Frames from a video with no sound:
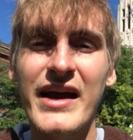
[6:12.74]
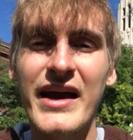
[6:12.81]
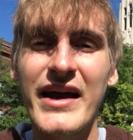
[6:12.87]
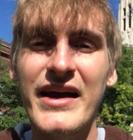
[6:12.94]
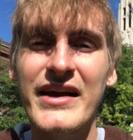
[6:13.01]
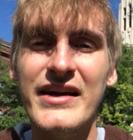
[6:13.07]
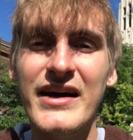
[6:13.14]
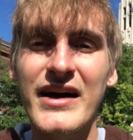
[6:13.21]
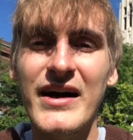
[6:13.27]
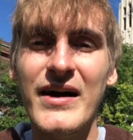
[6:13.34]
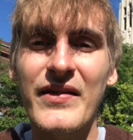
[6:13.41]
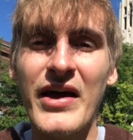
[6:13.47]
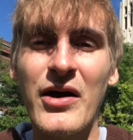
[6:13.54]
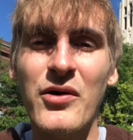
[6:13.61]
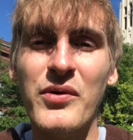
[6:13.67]
And
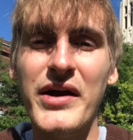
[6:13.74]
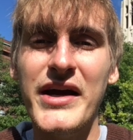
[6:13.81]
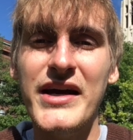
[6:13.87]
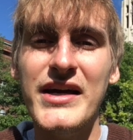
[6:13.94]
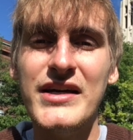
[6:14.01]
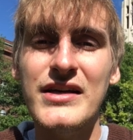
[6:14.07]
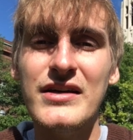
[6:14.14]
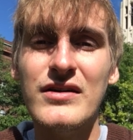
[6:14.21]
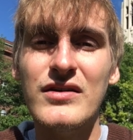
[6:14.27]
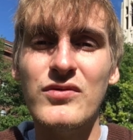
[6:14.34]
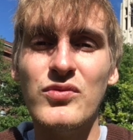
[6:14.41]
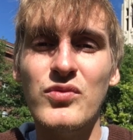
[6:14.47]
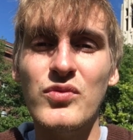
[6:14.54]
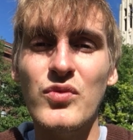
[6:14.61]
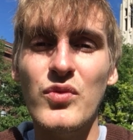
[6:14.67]
uh, that way,
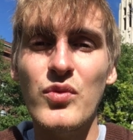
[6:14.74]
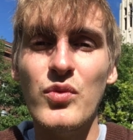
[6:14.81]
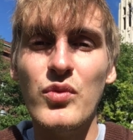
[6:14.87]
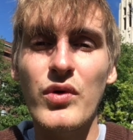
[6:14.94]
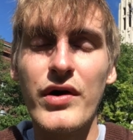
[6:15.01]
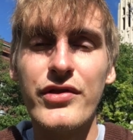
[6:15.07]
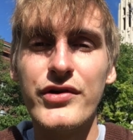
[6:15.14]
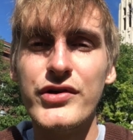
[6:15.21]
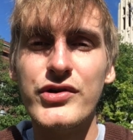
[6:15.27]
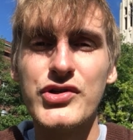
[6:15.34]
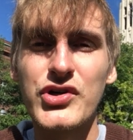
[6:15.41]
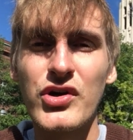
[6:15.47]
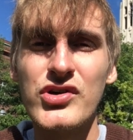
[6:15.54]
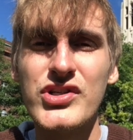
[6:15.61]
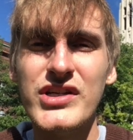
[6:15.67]
whether you're
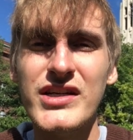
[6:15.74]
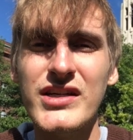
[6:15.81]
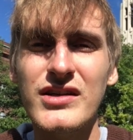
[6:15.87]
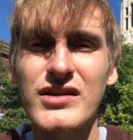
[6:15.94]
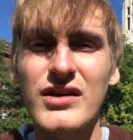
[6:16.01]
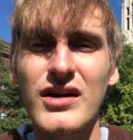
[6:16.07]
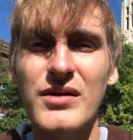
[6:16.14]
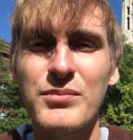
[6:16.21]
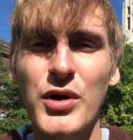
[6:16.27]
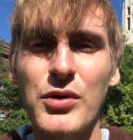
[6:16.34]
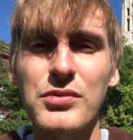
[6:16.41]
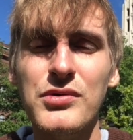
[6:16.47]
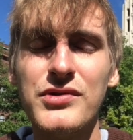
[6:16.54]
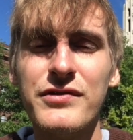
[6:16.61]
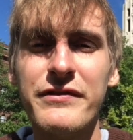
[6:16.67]
charging a
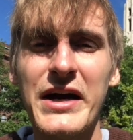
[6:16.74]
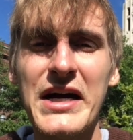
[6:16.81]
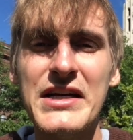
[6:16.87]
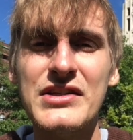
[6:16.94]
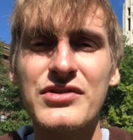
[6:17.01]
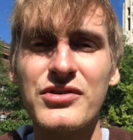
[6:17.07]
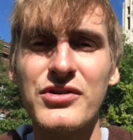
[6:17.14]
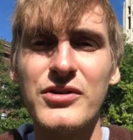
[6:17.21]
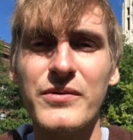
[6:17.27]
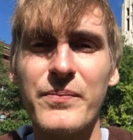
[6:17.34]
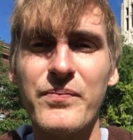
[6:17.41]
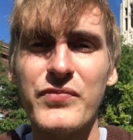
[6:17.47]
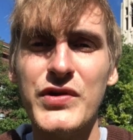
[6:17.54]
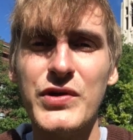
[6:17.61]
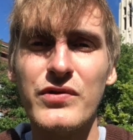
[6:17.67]
mobile device or
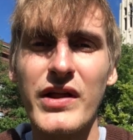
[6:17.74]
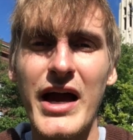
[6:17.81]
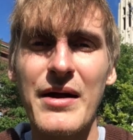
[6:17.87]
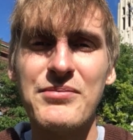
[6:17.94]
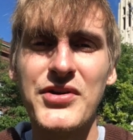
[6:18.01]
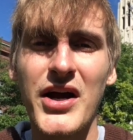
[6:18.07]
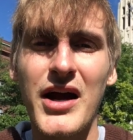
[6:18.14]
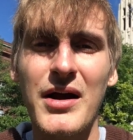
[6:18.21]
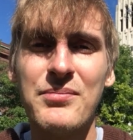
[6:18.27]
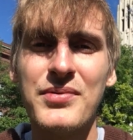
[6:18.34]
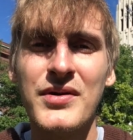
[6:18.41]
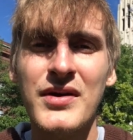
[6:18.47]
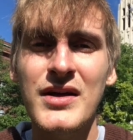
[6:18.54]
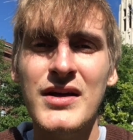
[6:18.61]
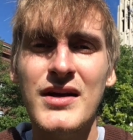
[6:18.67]
your laptop,
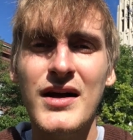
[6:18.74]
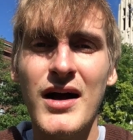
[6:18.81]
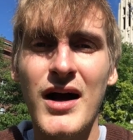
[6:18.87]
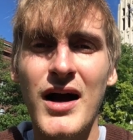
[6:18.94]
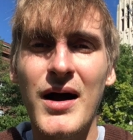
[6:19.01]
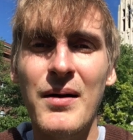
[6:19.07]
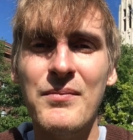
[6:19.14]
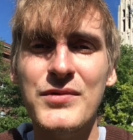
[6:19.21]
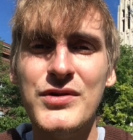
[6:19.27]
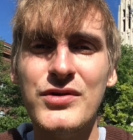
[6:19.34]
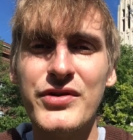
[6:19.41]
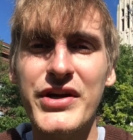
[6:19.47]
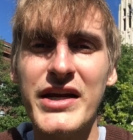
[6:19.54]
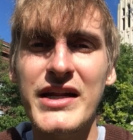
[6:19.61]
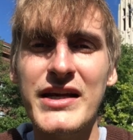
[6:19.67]
um,
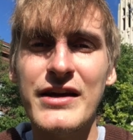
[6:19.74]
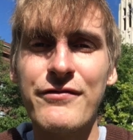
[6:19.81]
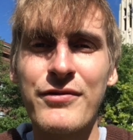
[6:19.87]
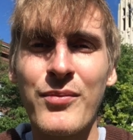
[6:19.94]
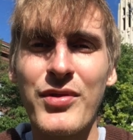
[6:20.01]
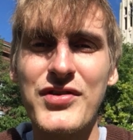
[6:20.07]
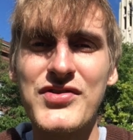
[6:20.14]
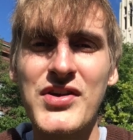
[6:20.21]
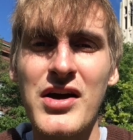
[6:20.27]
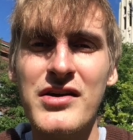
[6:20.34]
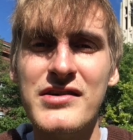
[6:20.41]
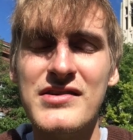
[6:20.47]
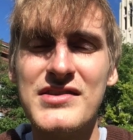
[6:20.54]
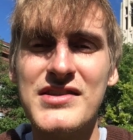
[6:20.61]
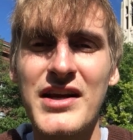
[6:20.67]
you're getting it from the
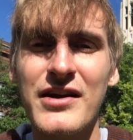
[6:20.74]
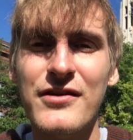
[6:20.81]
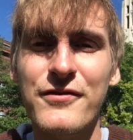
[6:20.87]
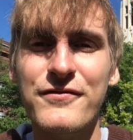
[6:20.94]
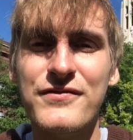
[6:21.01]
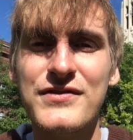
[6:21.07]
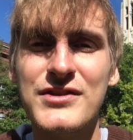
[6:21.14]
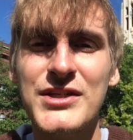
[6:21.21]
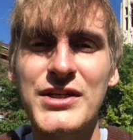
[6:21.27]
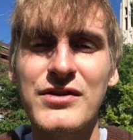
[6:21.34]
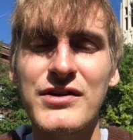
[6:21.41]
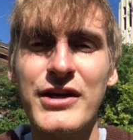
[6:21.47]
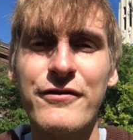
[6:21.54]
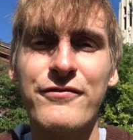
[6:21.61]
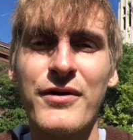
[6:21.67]
sun instead of
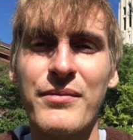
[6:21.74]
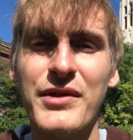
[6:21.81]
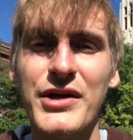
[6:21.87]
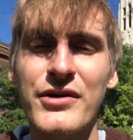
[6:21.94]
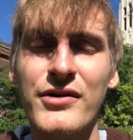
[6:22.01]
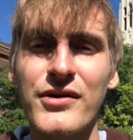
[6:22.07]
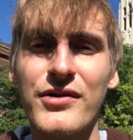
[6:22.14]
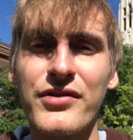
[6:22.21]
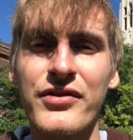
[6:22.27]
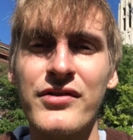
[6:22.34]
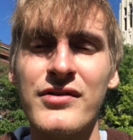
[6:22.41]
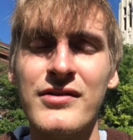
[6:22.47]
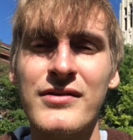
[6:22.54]
stealing from the earth.